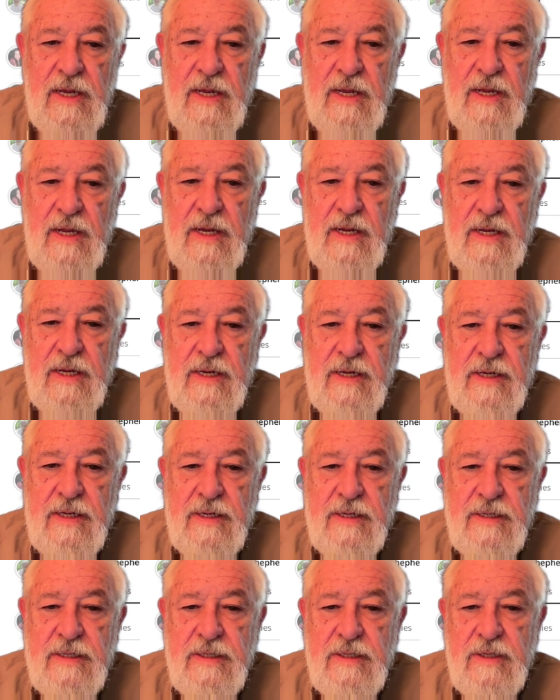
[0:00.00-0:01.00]

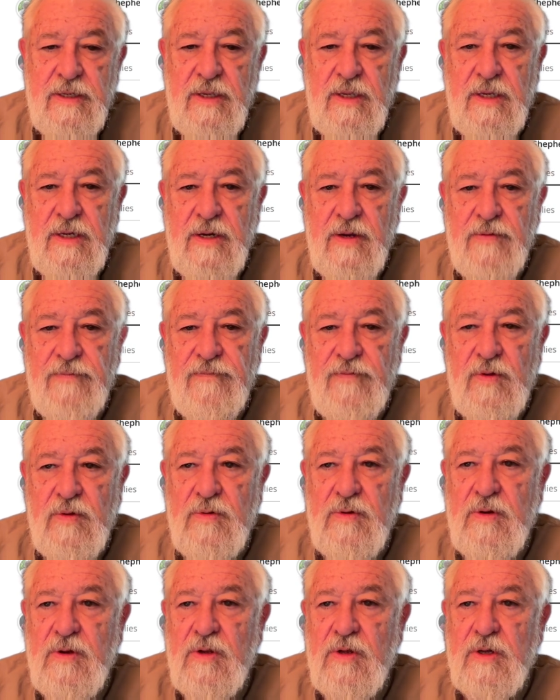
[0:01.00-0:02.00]
If
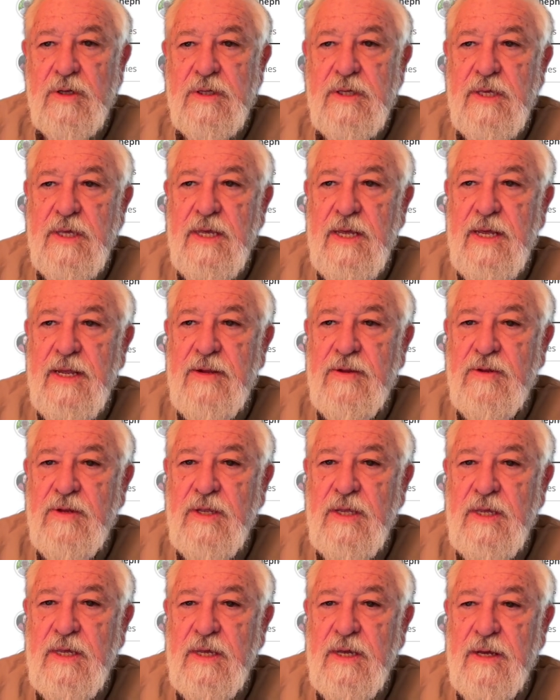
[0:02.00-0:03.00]
you look at
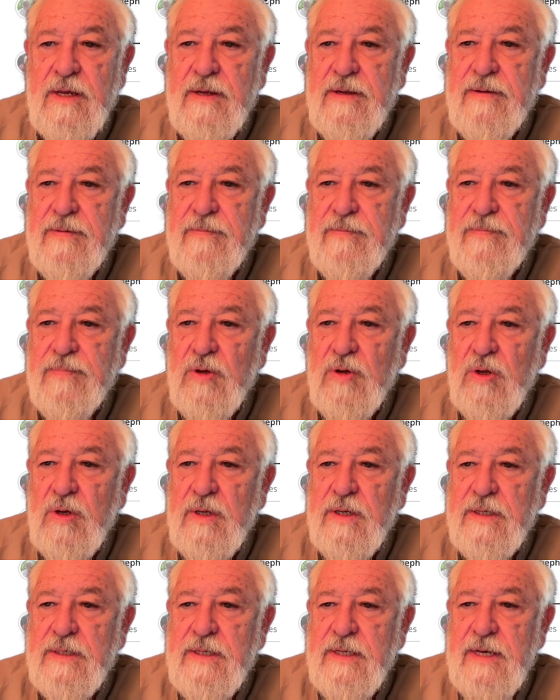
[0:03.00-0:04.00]
the
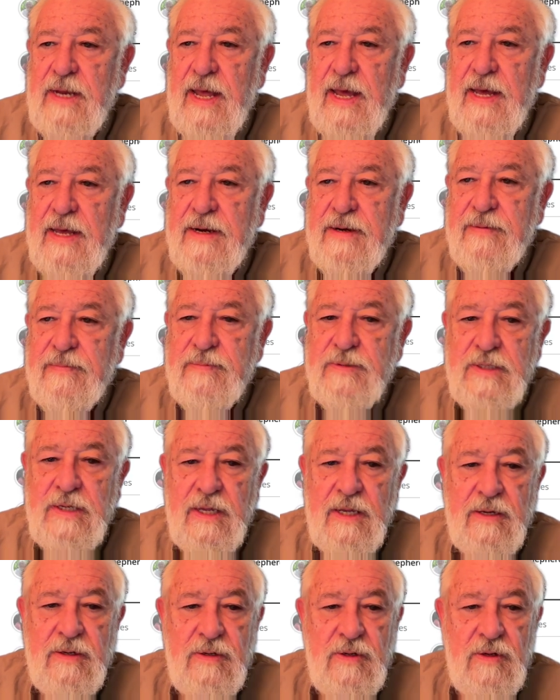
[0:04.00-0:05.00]
bulleted items
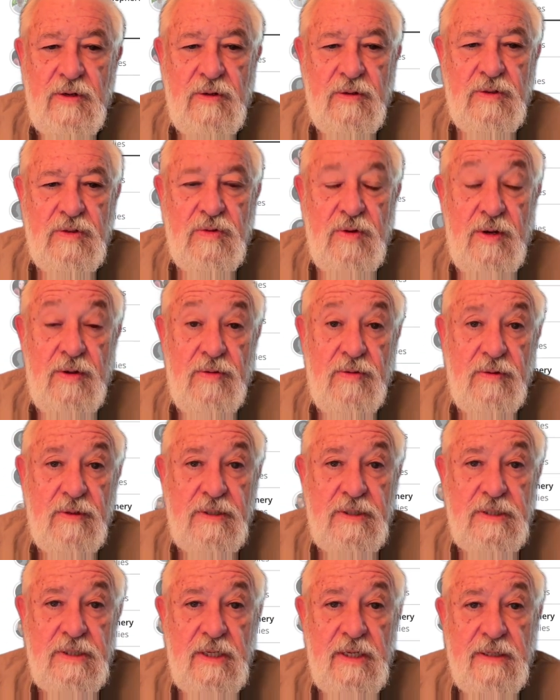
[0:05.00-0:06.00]
down here, it's rather
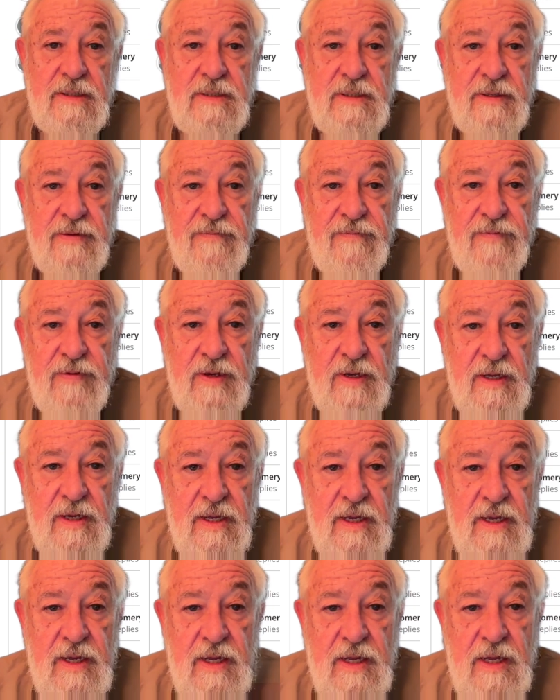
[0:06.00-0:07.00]
extensive.
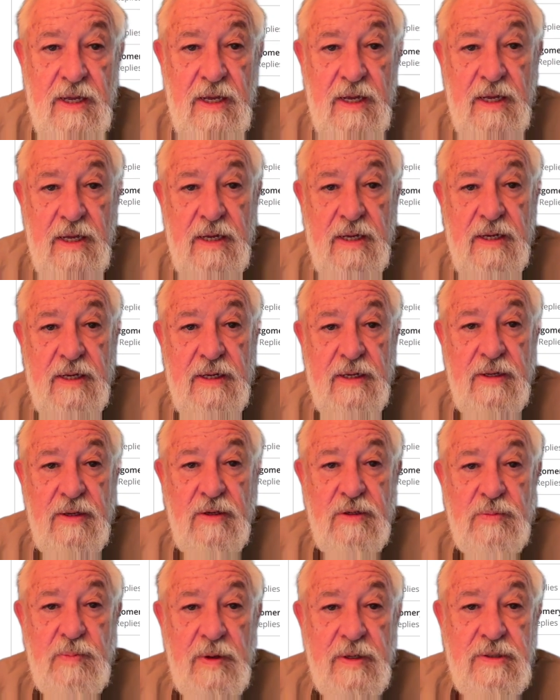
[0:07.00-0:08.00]

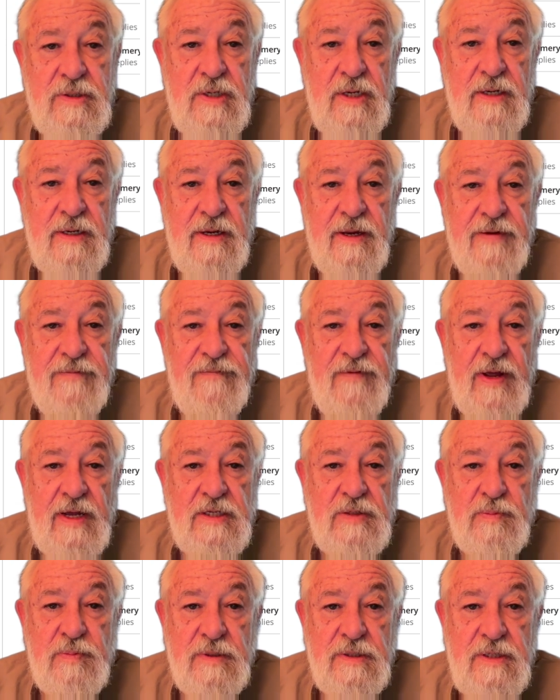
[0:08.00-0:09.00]
You're supposed to identify
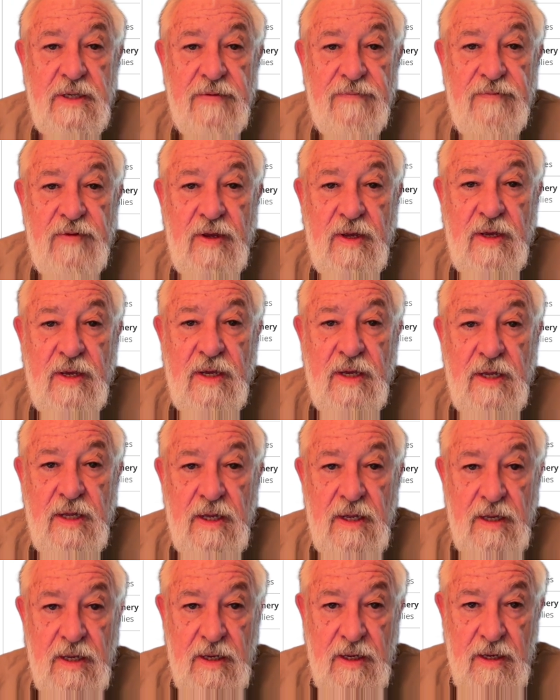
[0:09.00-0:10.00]
a specific
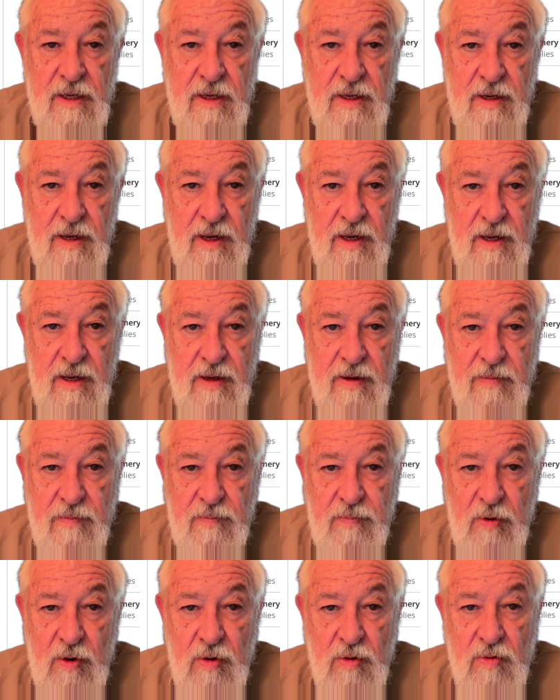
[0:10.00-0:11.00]

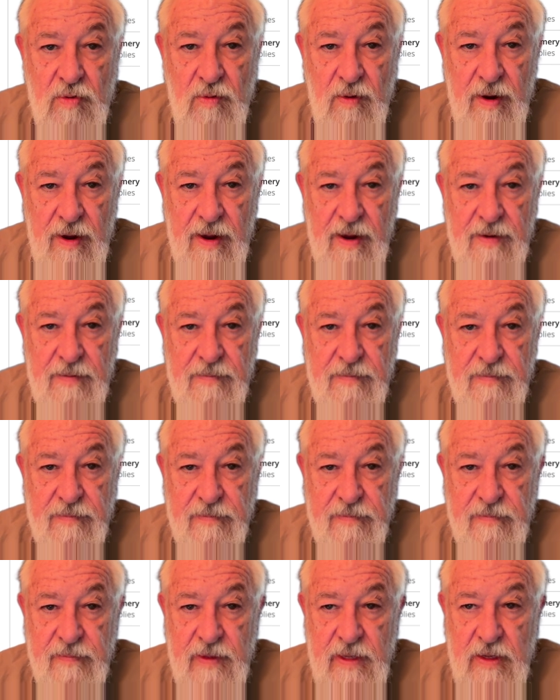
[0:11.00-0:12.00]

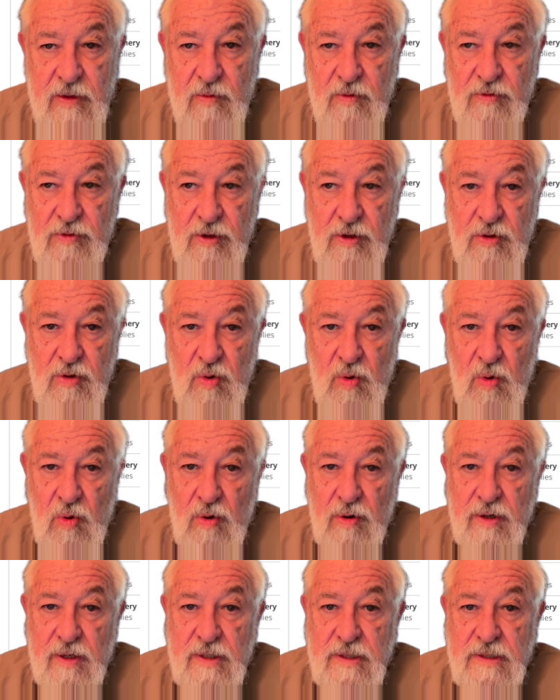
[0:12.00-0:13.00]
program within your
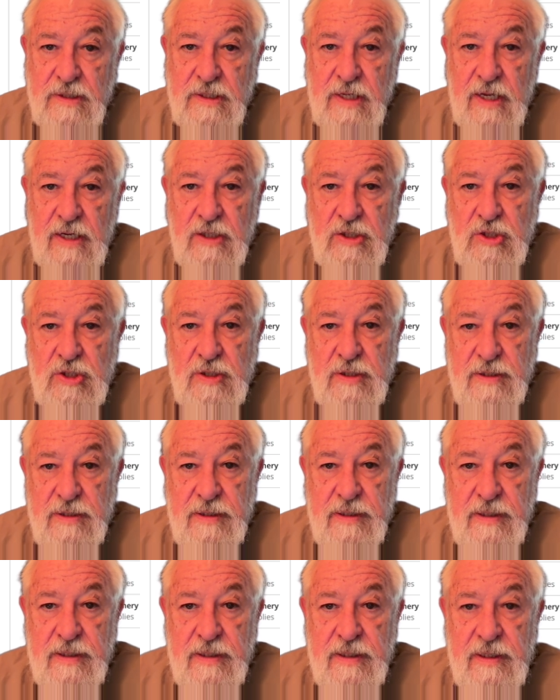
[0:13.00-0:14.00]

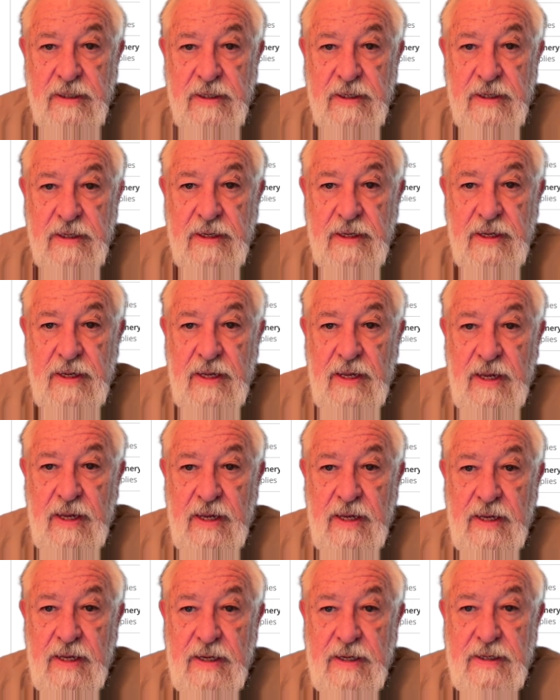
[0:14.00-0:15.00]
organization
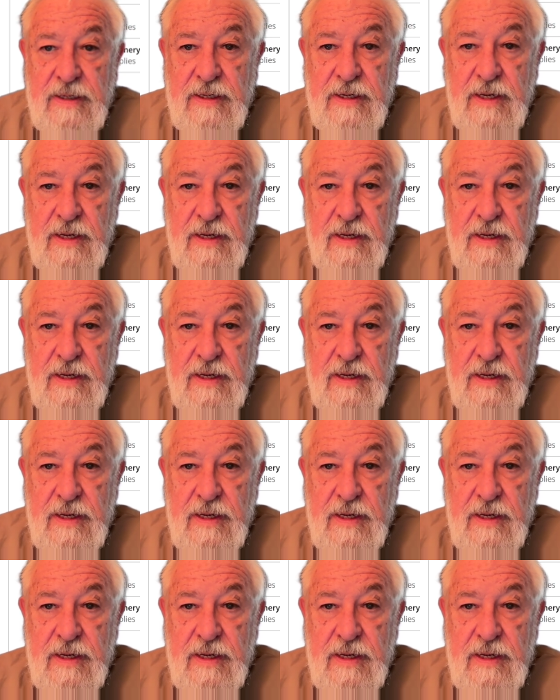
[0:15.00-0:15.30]
and